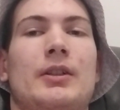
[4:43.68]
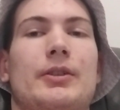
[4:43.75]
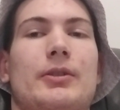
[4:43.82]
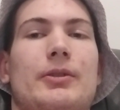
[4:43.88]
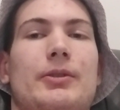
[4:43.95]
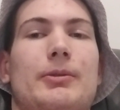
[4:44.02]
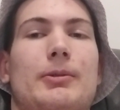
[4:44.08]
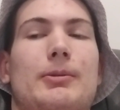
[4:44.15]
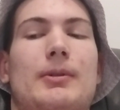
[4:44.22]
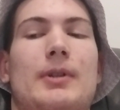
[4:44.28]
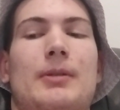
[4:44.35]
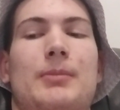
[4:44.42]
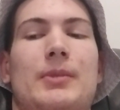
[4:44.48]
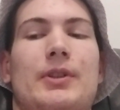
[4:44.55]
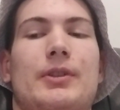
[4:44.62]
those
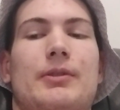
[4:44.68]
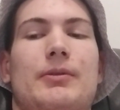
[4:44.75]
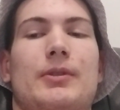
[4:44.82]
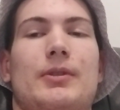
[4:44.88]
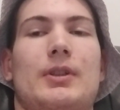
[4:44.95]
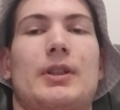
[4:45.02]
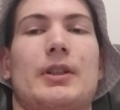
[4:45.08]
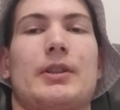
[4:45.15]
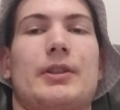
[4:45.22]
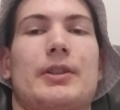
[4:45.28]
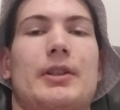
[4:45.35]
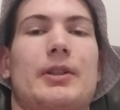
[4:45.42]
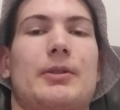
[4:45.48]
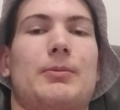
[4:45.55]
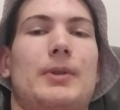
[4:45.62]
requirements were like
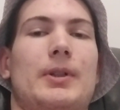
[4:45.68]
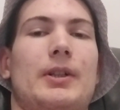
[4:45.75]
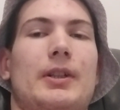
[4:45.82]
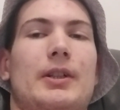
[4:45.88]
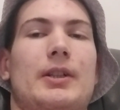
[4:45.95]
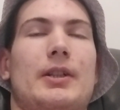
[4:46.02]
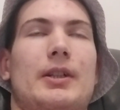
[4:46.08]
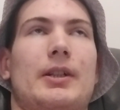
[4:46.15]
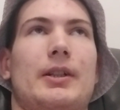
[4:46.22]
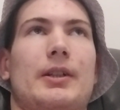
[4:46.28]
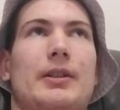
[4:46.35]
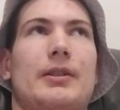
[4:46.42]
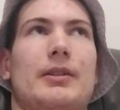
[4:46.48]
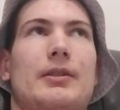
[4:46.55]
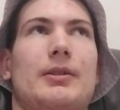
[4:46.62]
set very high,
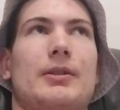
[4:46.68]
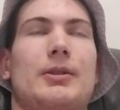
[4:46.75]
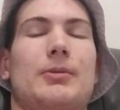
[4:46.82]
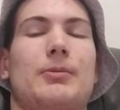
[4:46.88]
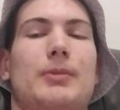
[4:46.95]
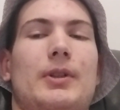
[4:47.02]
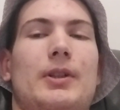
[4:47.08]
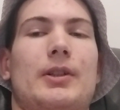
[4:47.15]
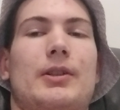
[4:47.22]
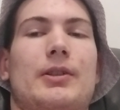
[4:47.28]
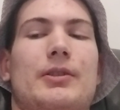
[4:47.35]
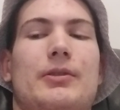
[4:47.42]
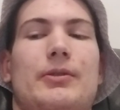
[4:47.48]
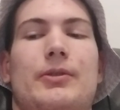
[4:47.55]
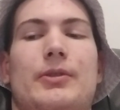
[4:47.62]
and we
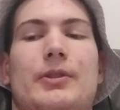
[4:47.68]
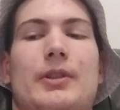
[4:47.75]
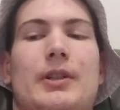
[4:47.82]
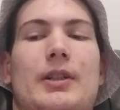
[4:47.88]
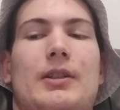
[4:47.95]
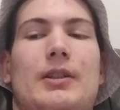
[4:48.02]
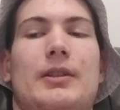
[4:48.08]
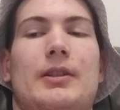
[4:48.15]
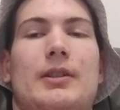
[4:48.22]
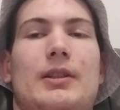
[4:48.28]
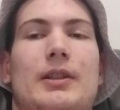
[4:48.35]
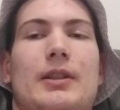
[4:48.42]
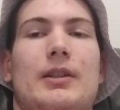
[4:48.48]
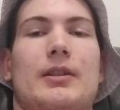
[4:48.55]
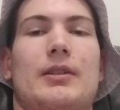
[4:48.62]
needed to stay
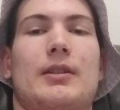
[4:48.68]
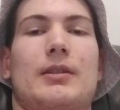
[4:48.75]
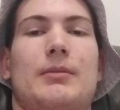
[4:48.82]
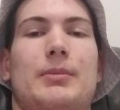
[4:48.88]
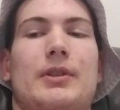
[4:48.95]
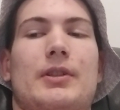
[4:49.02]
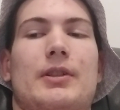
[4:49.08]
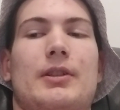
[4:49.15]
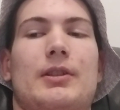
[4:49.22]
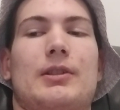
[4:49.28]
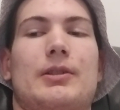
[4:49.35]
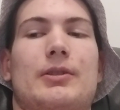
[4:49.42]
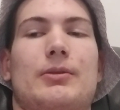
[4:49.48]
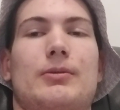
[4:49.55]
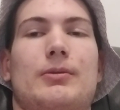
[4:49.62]
like up until
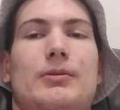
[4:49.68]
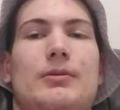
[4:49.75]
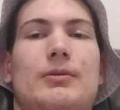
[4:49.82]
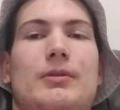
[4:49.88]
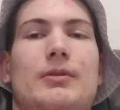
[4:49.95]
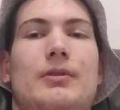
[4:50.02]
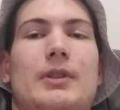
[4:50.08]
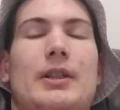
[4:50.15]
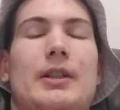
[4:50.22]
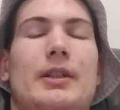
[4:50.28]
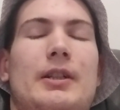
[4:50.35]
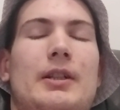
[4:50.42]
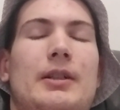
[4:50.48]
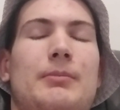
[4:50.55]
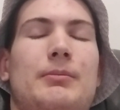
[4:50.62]
2
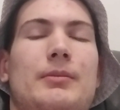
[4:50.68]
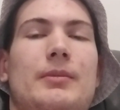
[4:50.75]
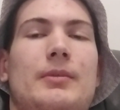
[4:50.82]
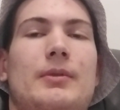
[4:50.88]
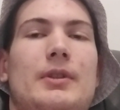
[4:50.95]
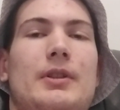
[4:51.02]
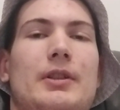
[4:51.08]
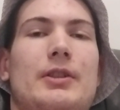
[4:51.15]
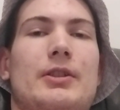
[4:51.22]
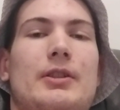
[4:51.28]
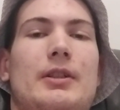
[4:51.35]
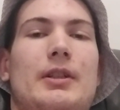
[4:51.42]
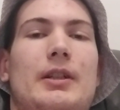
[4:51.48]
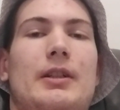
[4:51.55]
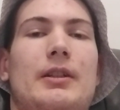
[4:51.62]
a.m. each
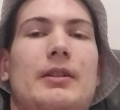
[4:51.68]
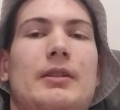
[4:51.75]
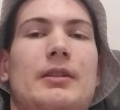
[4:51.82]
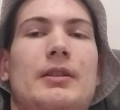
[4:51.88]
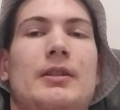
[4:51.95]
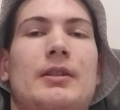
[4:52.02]
day.